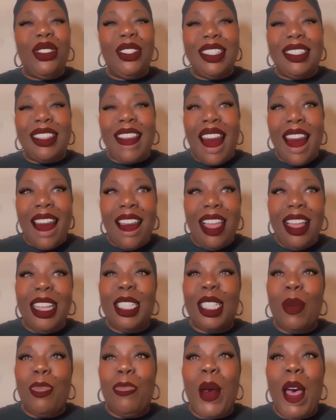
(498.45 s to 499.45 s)
but
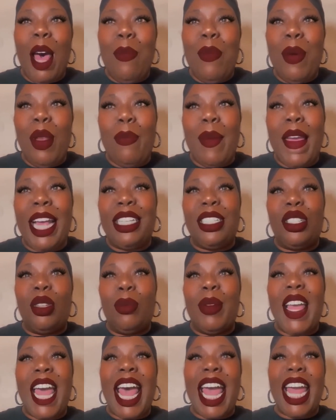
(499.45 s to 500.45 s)
Trizah is the puppet
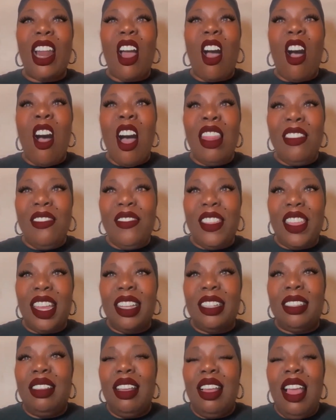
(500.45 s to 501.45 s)
master behind all
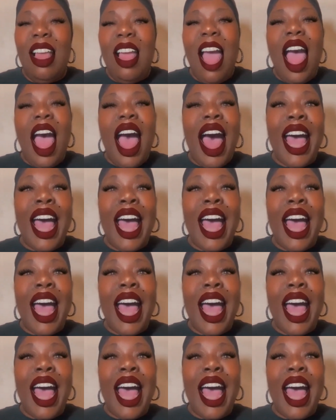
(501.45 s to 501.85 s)
of this.